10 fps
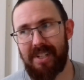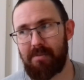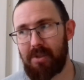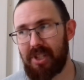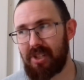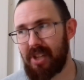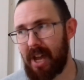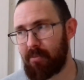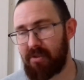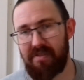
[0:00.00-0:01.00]
had them
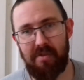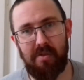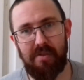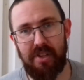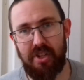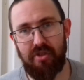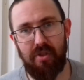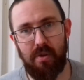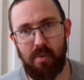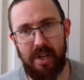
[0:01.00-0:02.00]
snap before in
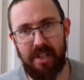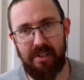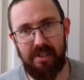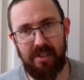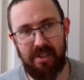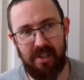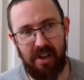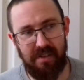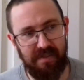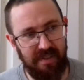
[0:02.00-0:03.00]
strong winds and
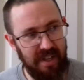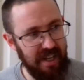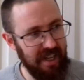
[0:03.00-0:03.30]
stuff.